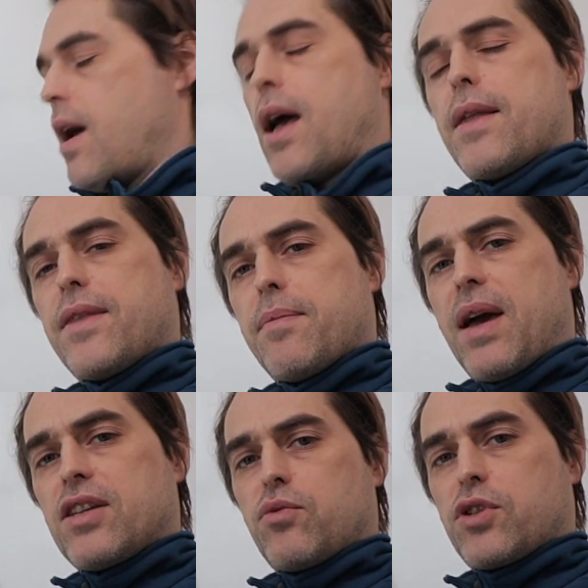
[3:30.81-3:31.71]
And the
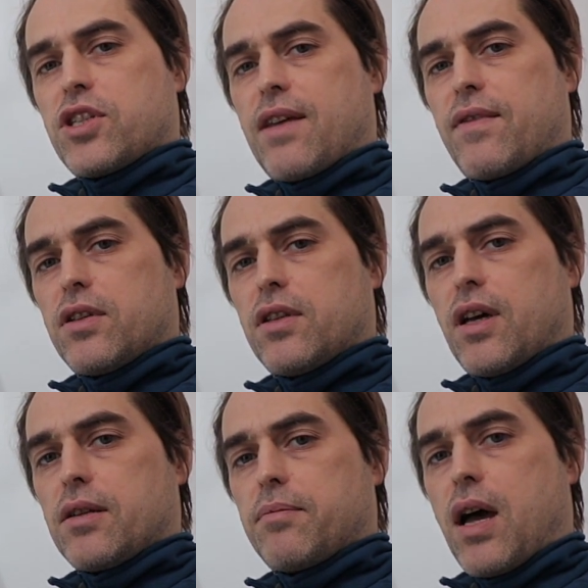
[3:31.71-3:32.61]
basin was
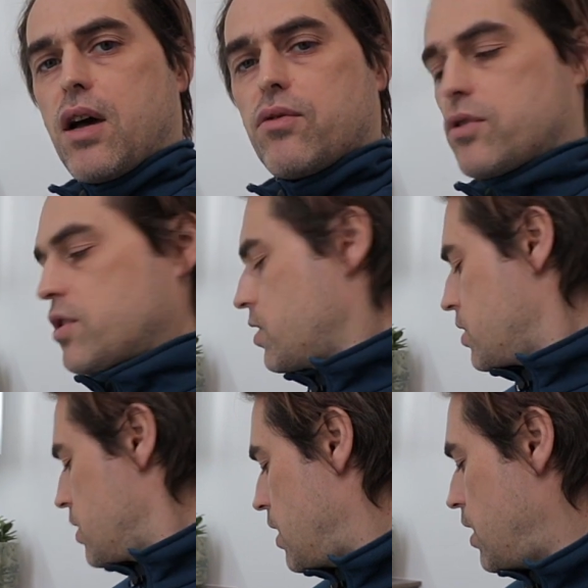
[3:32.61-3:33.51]

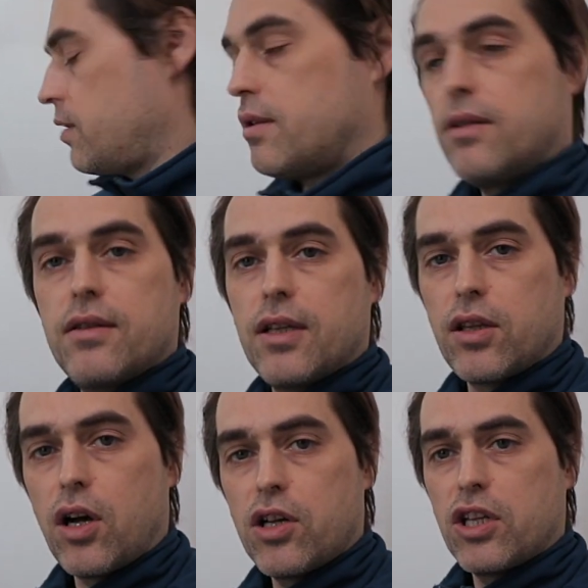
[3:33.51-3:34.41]
£79. The
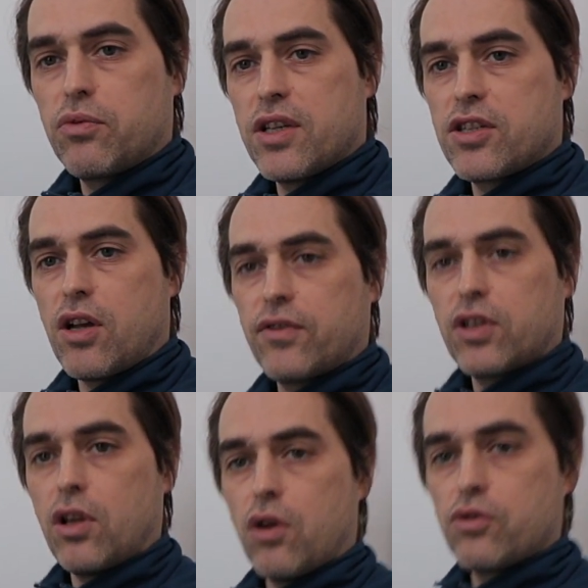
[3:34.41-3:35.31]
toilet with the
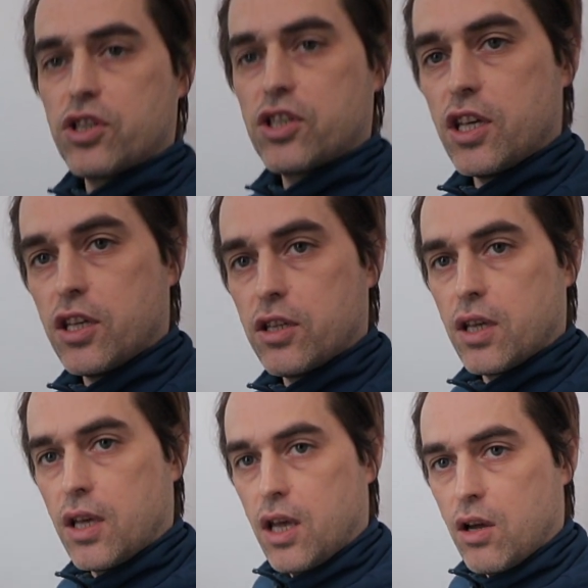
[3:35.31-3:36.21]
soft close
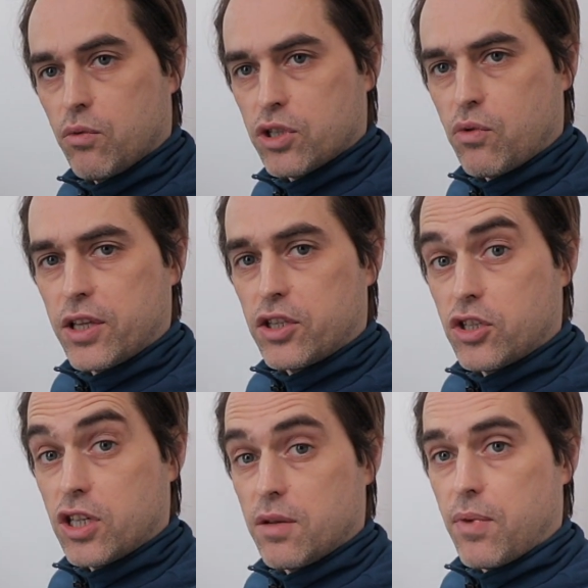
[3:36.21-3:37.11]
seat was
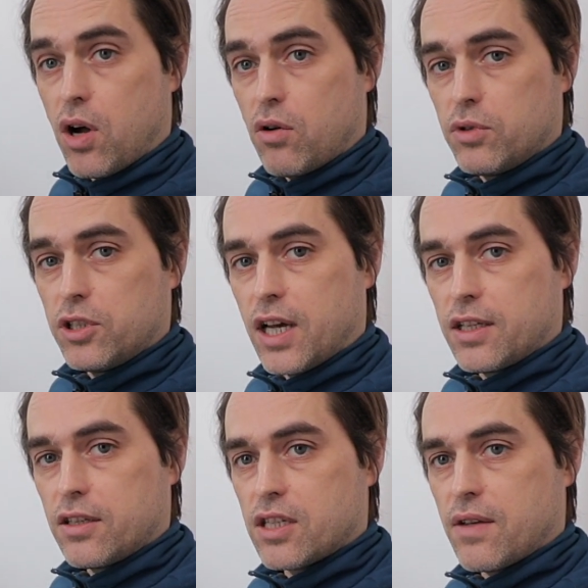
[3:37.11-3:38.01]
quite cheap, only
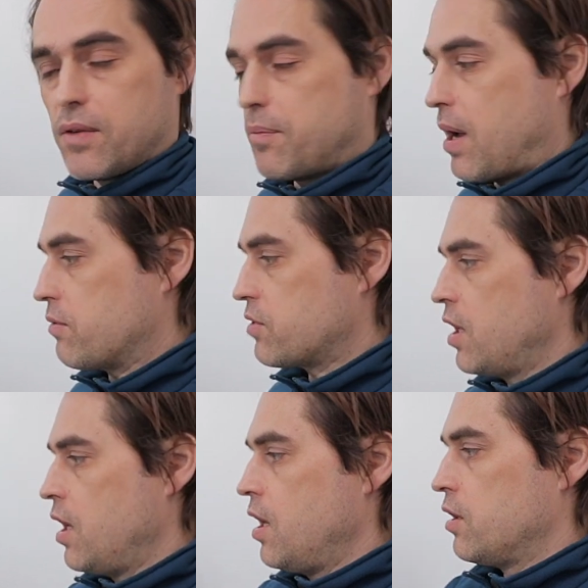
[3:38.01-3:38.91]
£97.
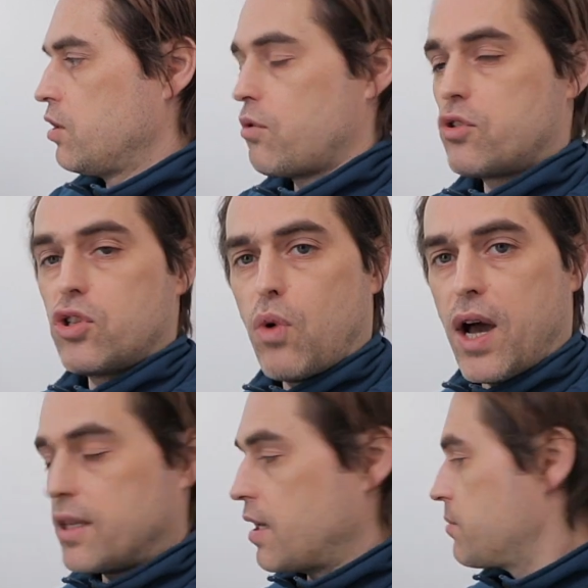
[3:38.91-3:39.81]
Those two
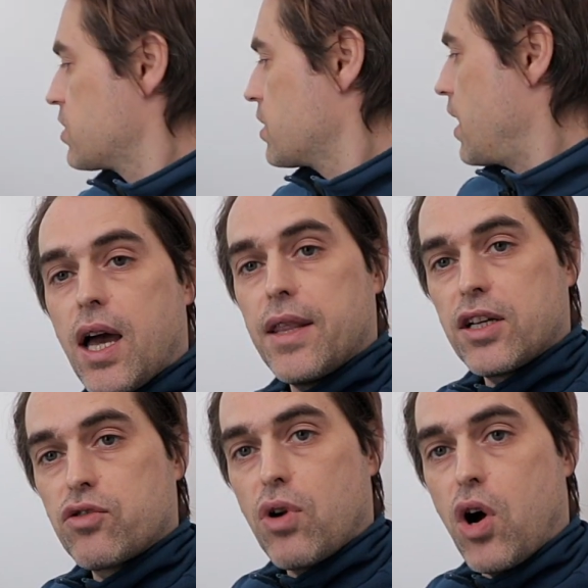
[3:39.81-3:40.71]
items and
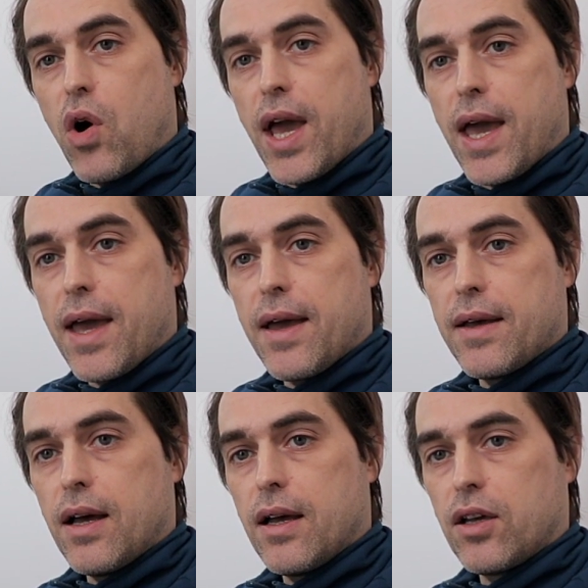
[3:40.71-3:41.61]
the
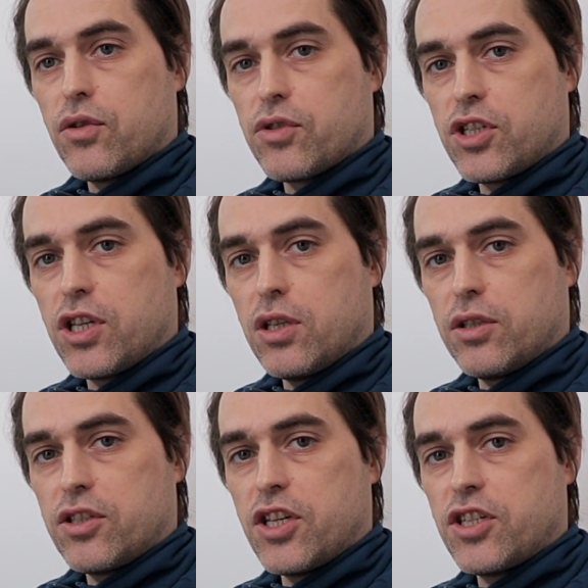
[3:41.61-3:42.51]
Grohe
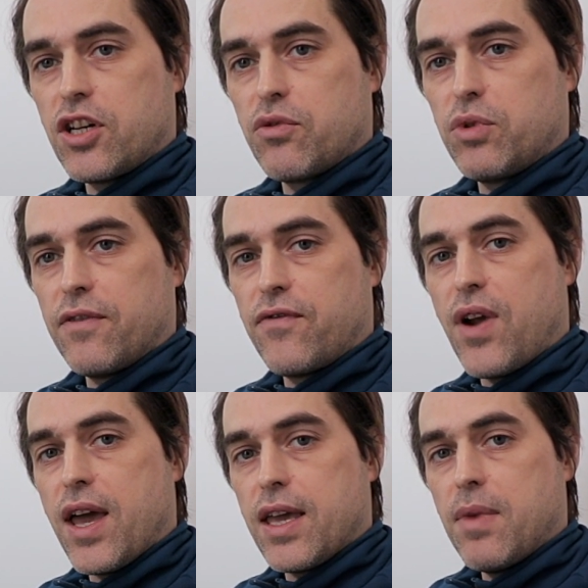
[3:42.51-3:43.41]
concealed cistern with the
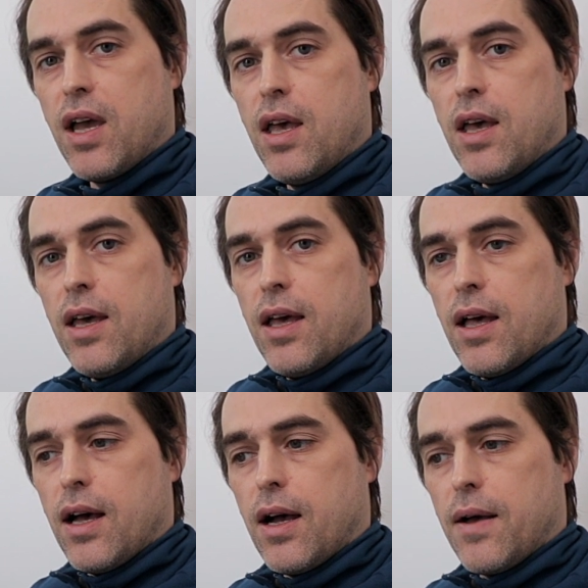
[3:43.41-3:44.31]
frame.
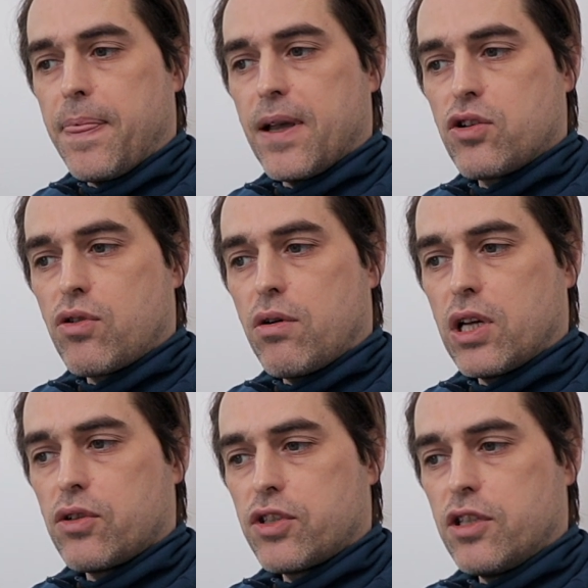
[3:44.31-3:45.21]
The
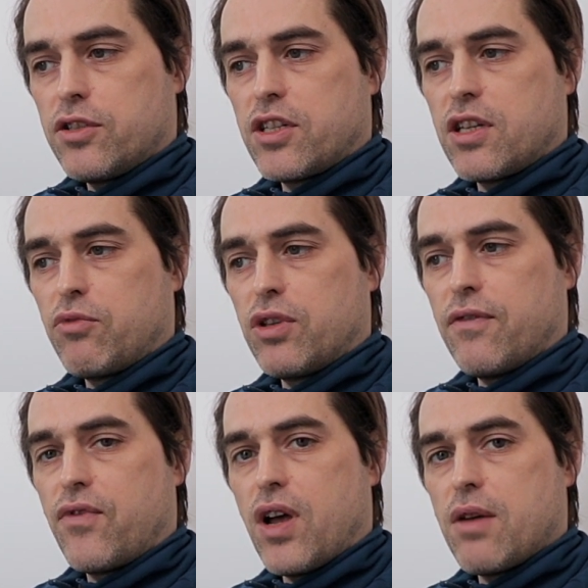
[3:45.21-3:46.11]
Grohe concealed system with
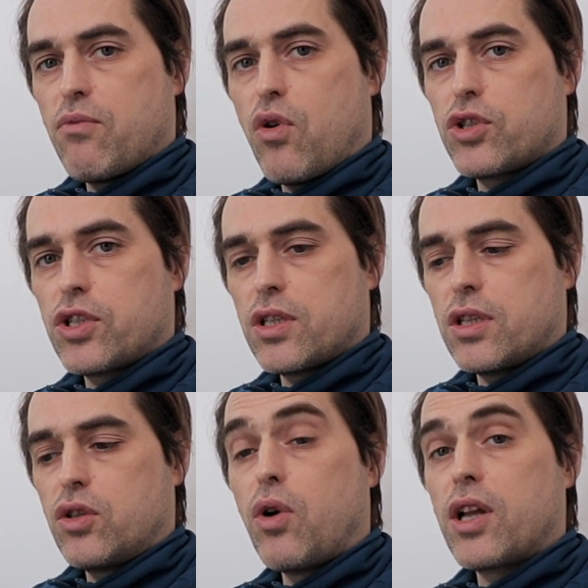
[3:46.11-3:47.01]
the frame
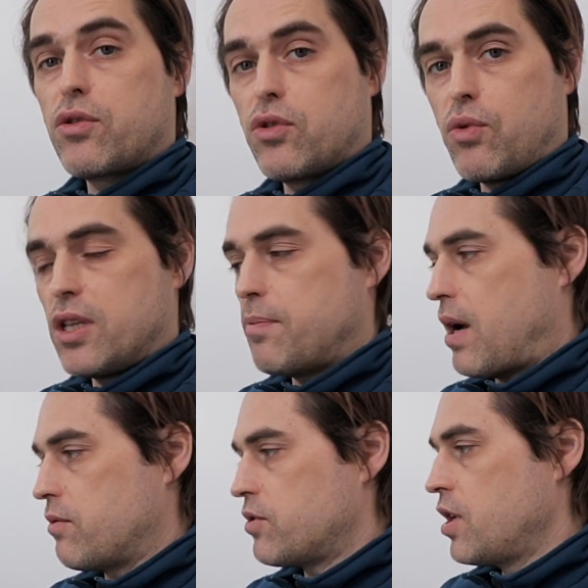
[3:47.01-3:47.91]
was
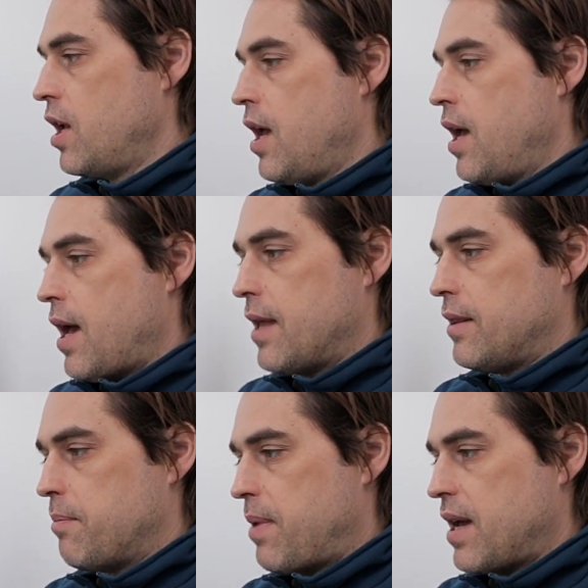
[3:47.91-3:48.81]
£220,
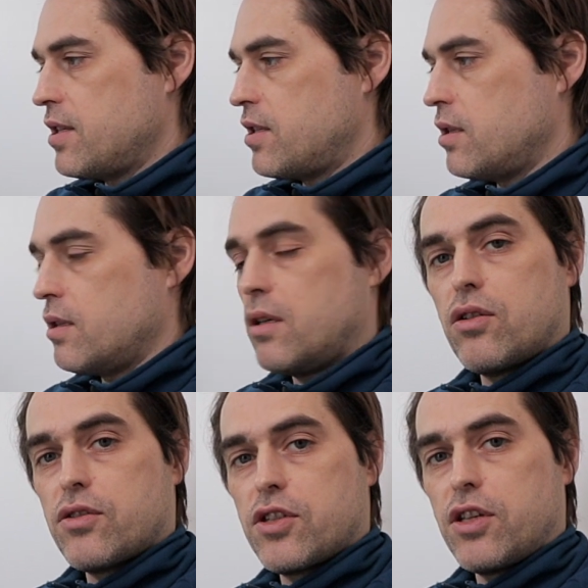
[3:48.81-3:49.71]
and the basin,
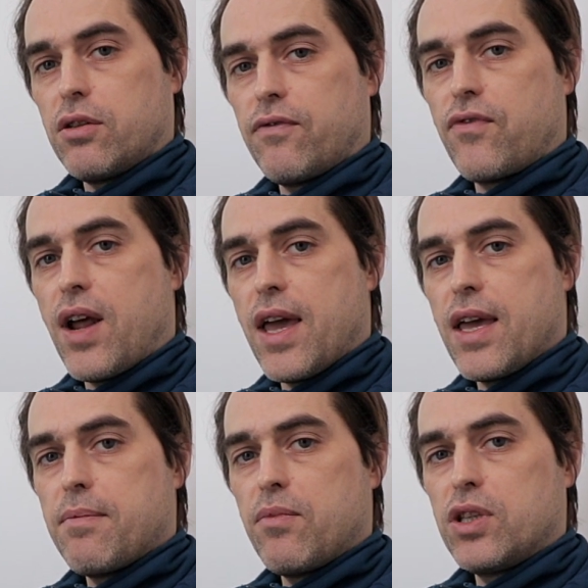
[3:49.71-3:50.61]
concealed
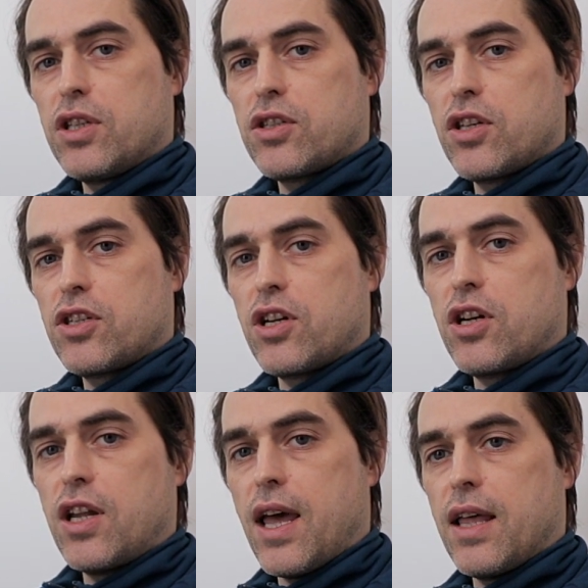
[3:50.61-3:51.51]
frame with the
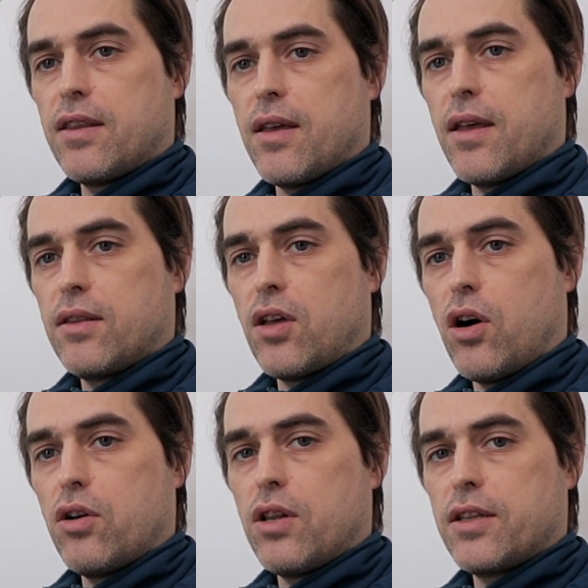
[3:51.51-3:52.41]
cistern, and the
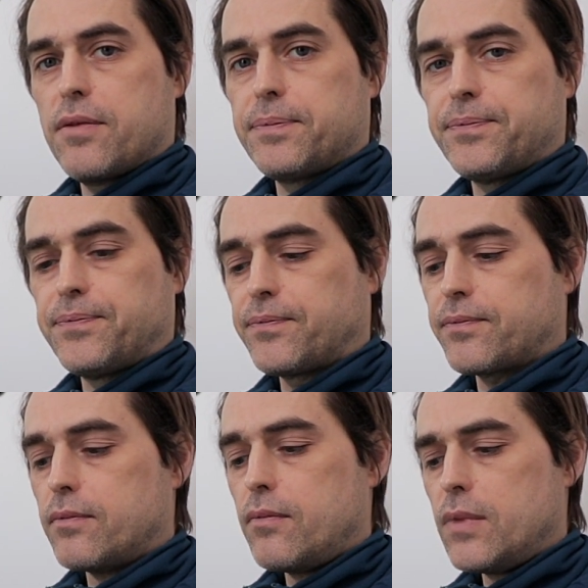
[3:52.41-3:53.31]
toilet,
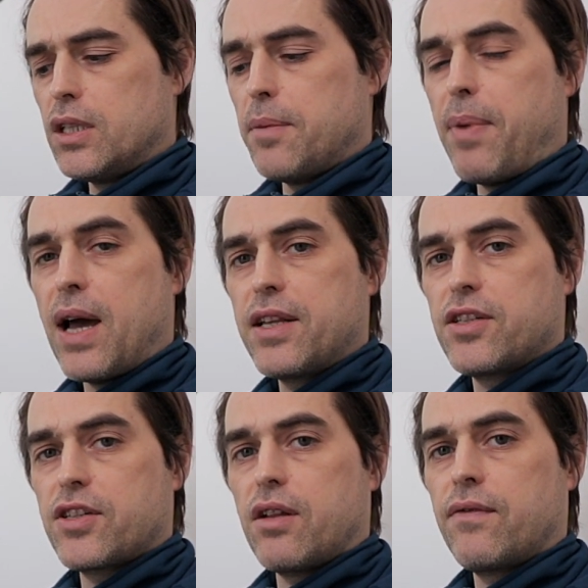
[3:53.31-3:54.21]
the pan
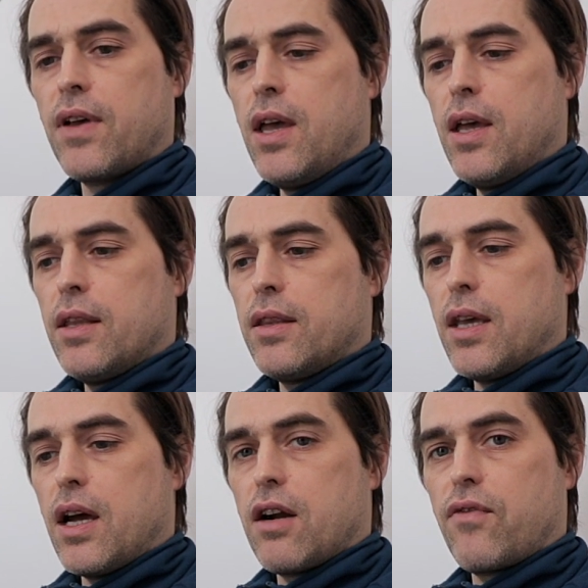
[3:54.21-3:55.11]
itself,
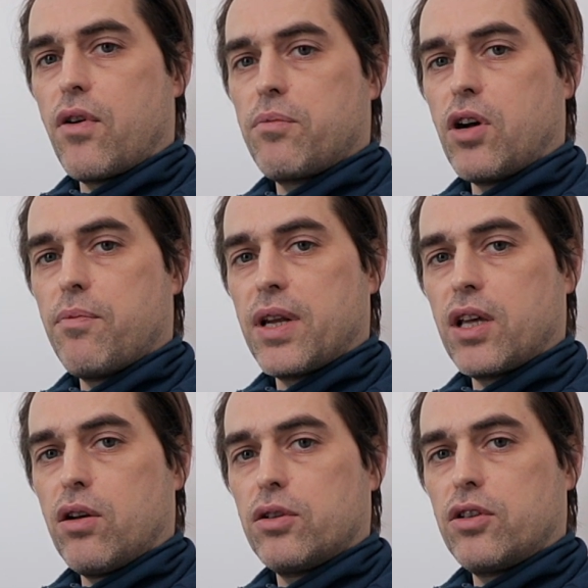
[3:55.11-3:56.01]
they are from a
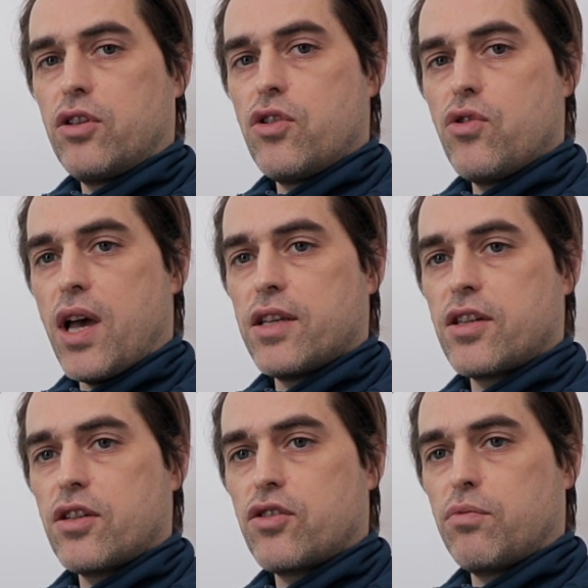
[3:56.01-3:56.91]
company called
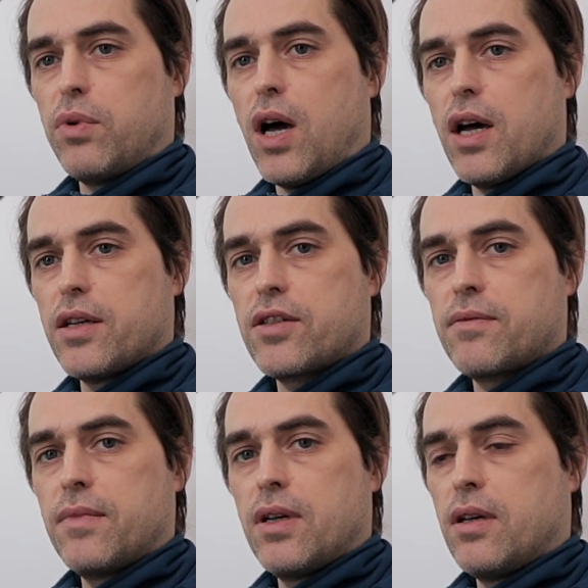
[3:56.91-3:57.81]
QS
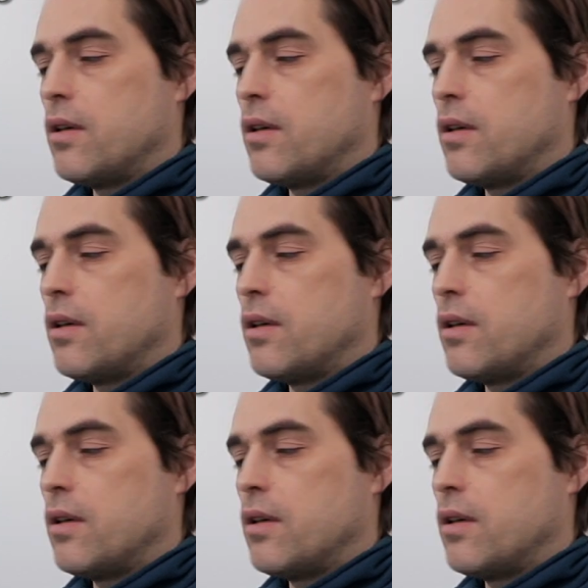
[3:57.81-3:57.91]
Supplies.